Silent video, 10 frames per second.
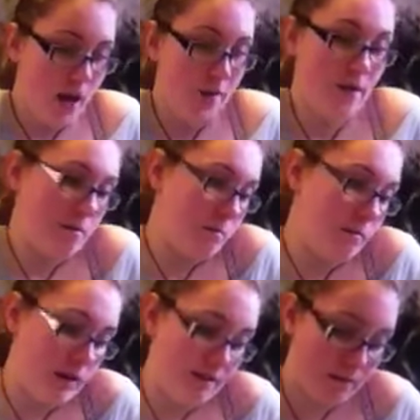If
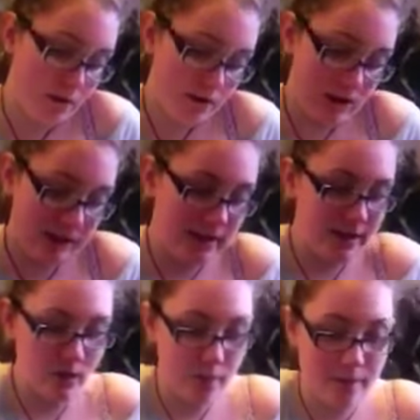I'm just like
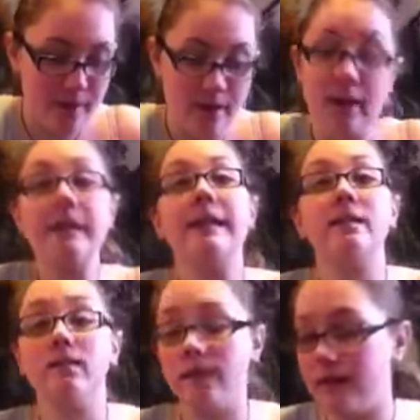sitting on my bed and I
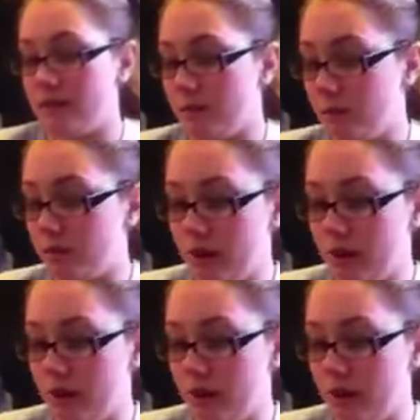want